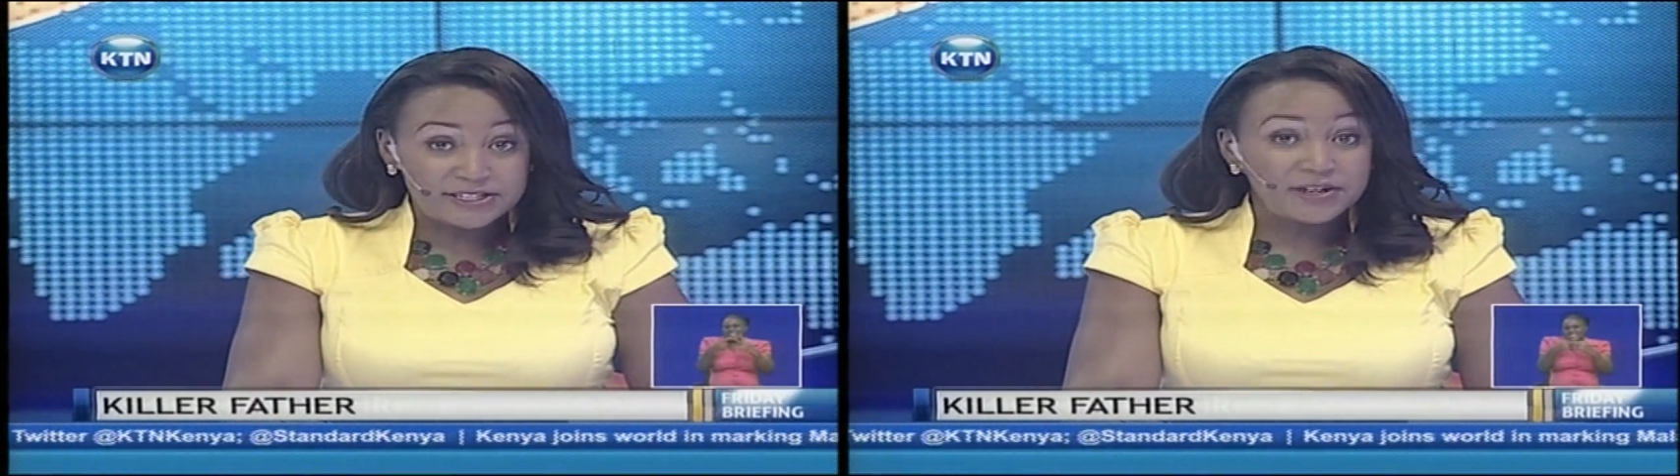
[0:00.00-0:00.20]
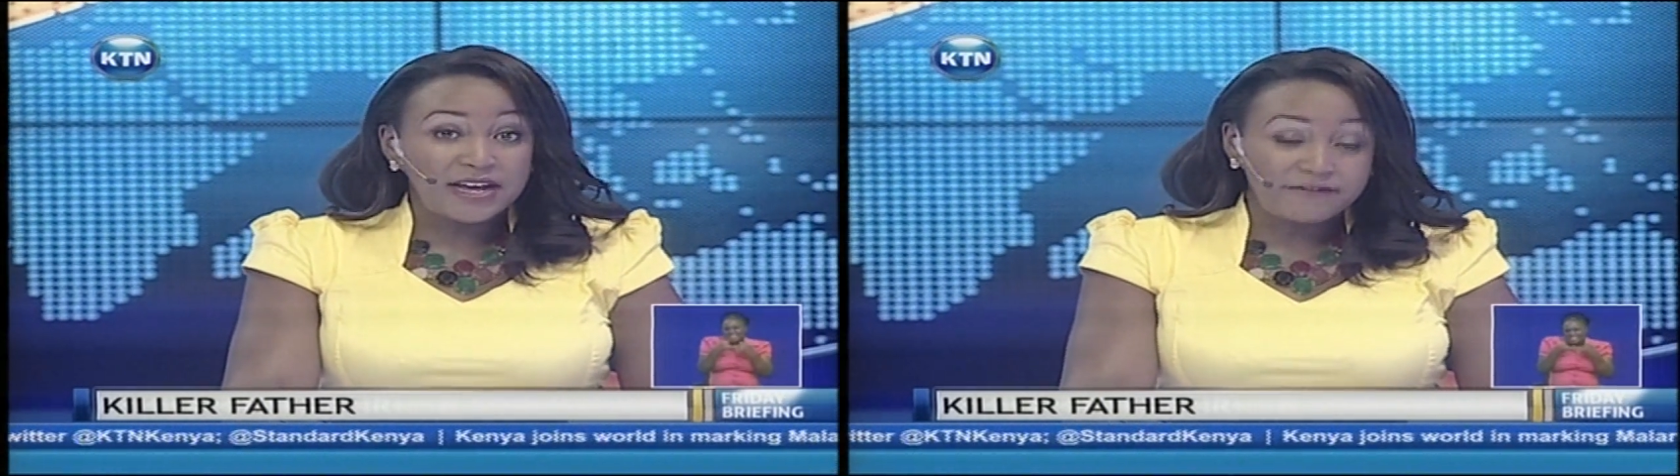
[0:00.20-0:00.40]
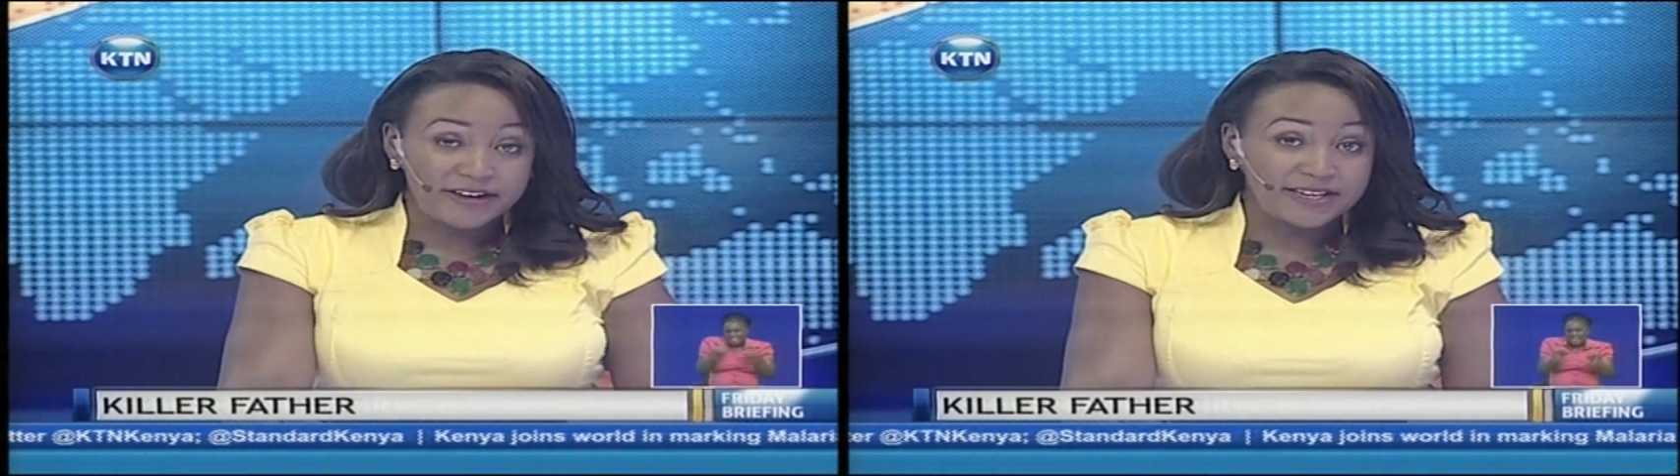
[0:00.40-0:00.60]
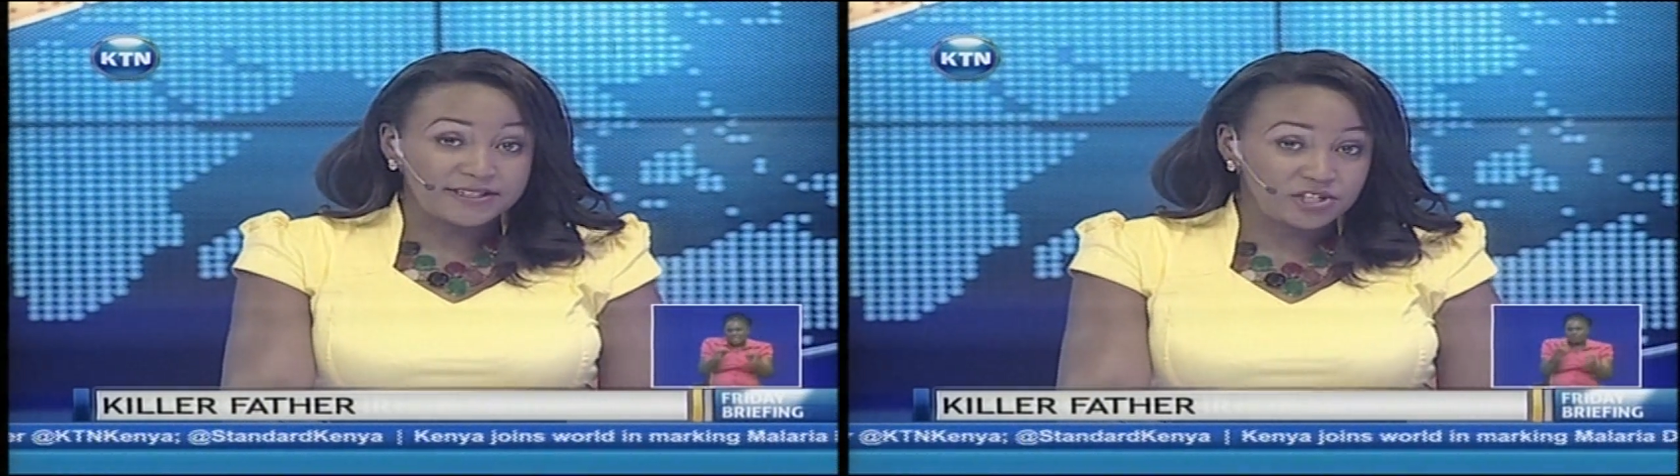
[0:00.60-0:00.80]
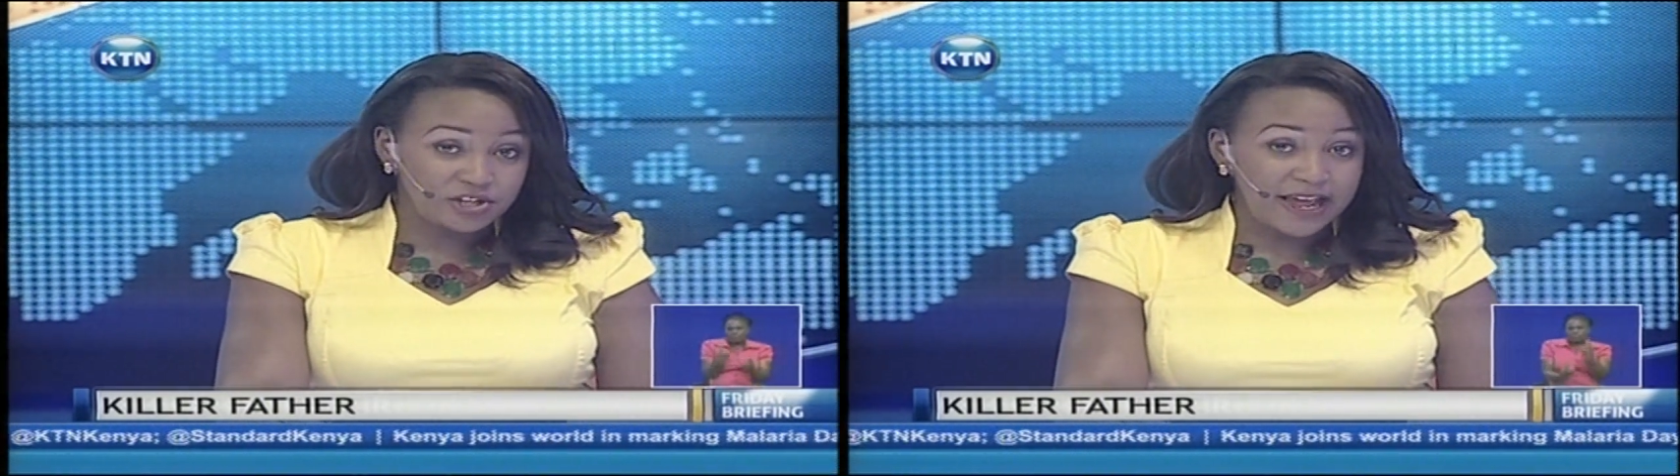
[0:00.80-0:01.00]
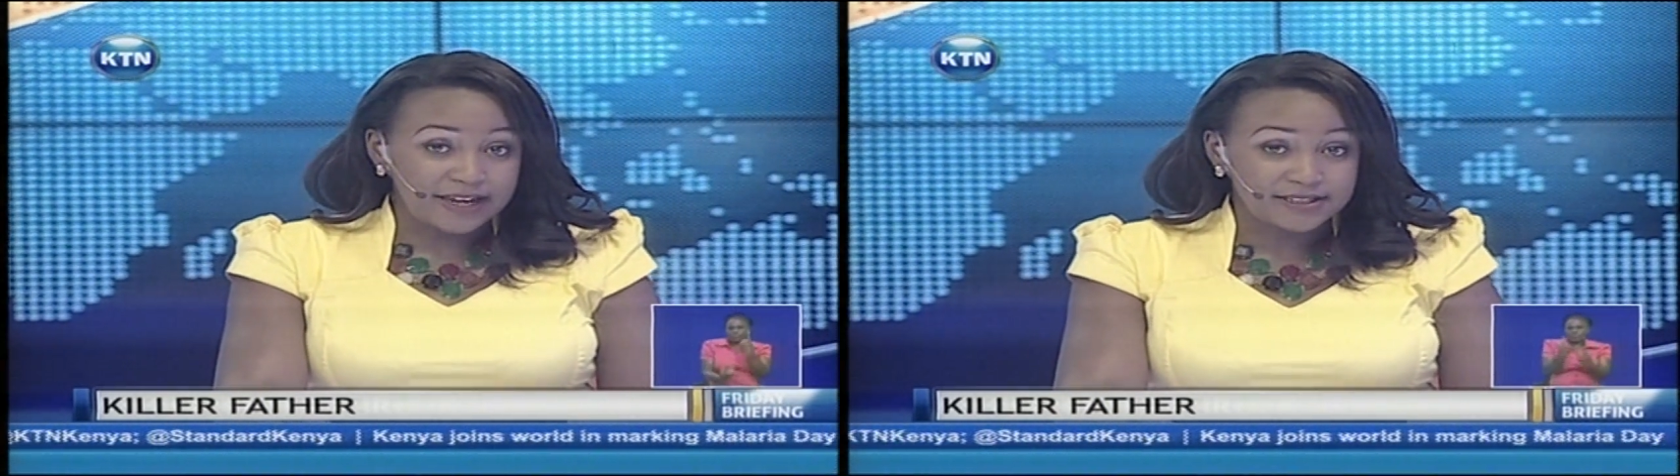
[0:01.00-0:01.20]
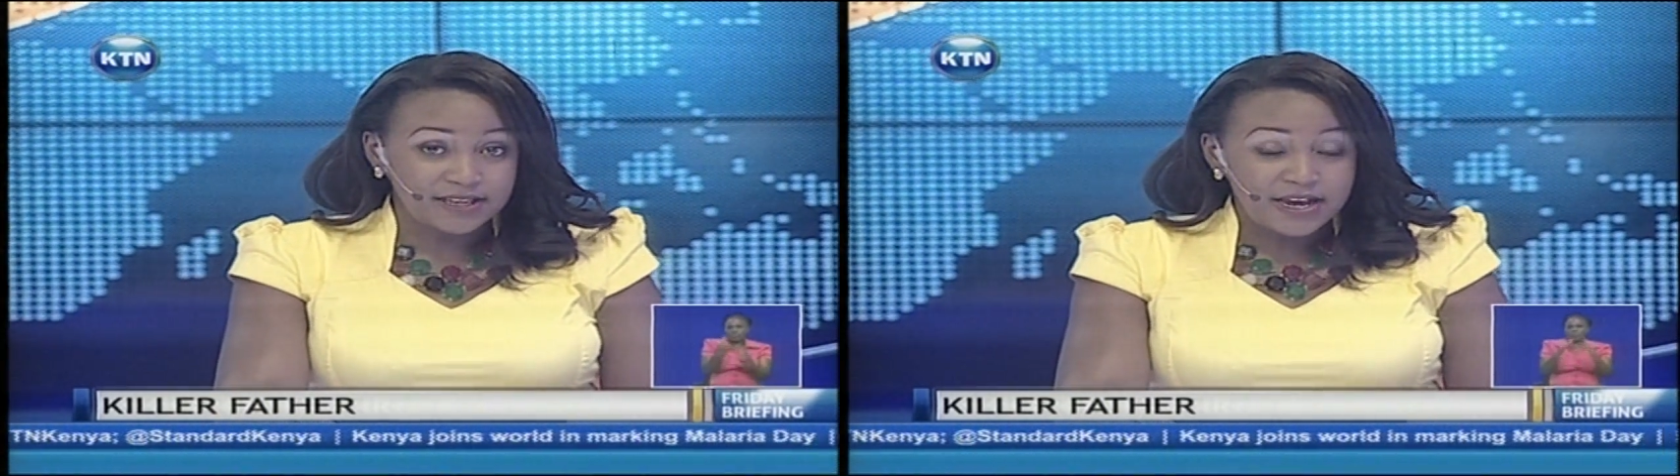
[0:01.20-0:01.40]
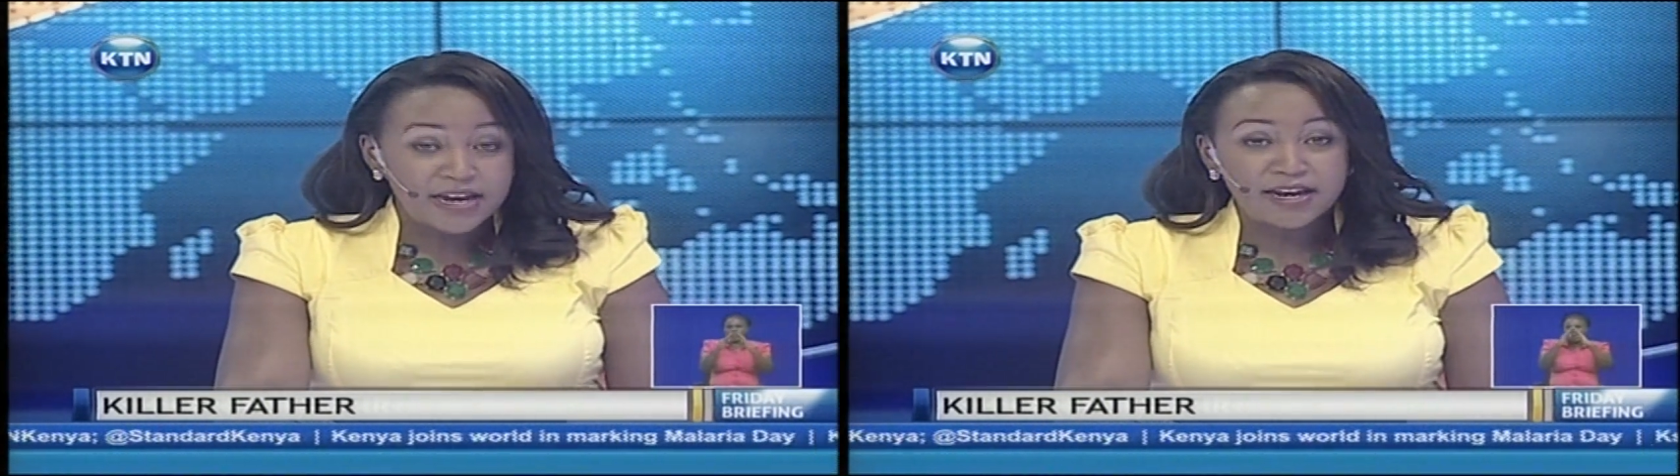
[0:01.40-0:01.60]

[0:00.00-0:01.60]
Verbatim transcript: to cover his tracks.